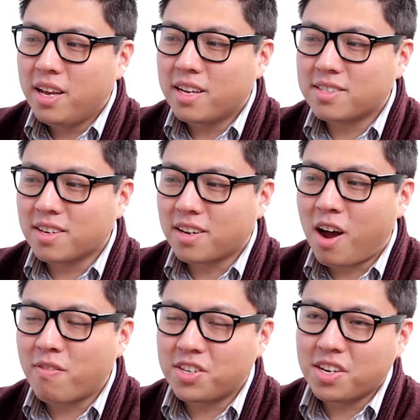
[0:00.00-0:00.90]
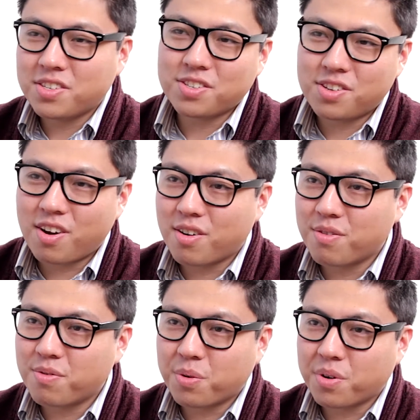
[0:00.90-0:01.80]
It's a conversation starter
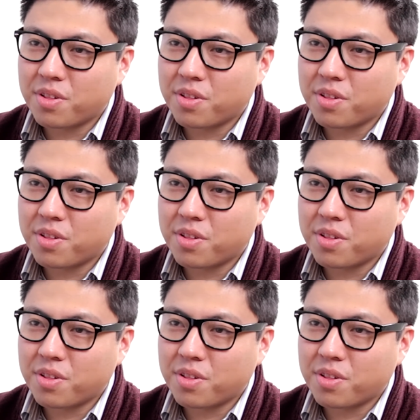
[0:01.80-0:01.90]
for